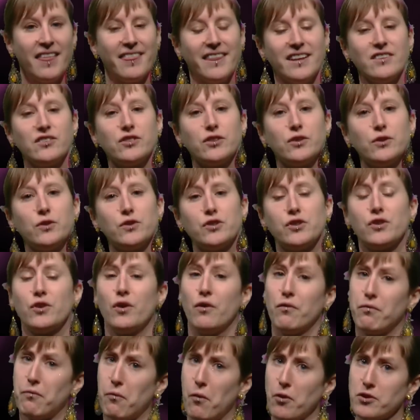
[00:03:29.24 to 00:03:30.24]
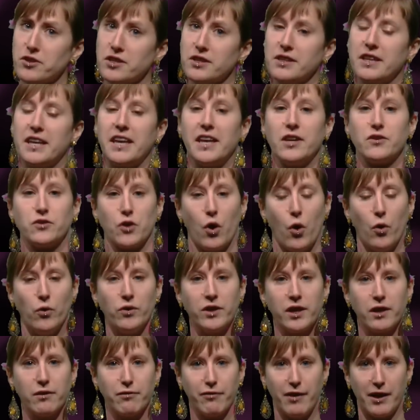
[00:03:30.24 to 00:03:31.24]
This solution, unfortunately, is
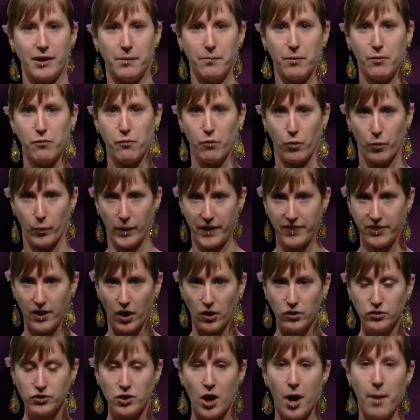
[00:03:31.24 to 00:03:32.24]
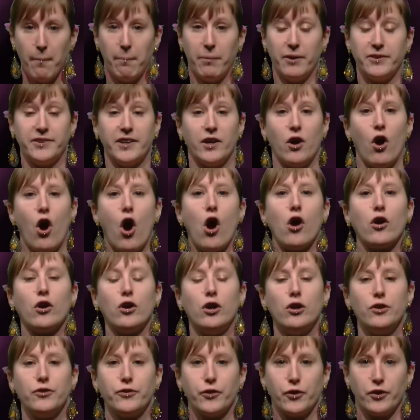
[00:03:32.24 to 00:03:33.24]
only available for Windows, but there are
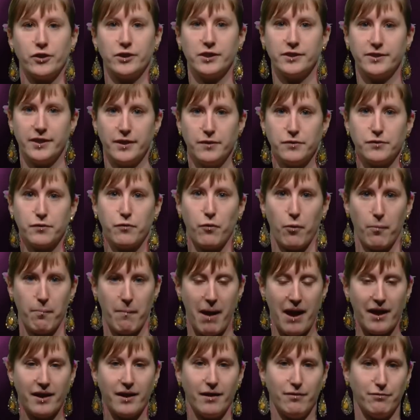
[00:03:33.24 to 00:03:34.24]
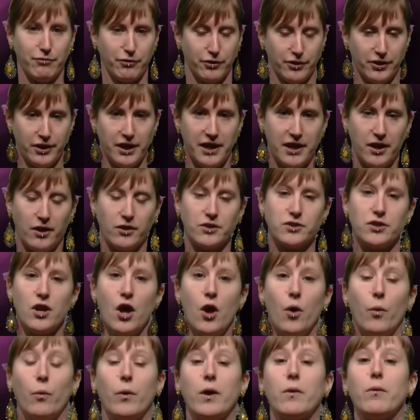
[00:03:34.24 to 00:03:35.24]
alternatives for Mac and for Linux.
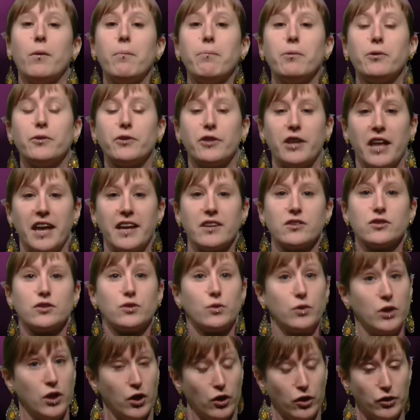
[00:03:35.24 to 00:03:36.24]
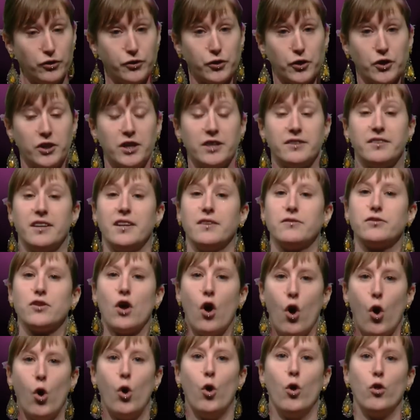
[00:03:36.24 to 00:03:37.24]
We will put links to the alternatives
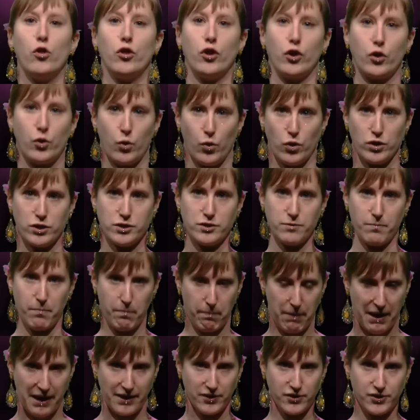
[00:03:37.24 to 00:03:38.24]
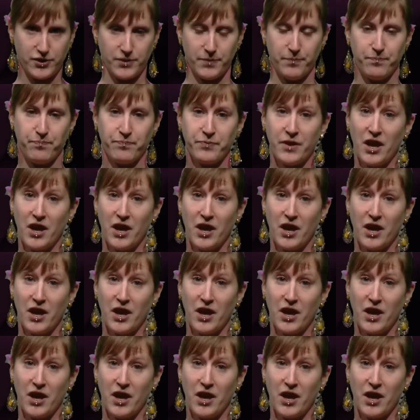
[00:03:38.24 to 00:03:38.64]
on the course page.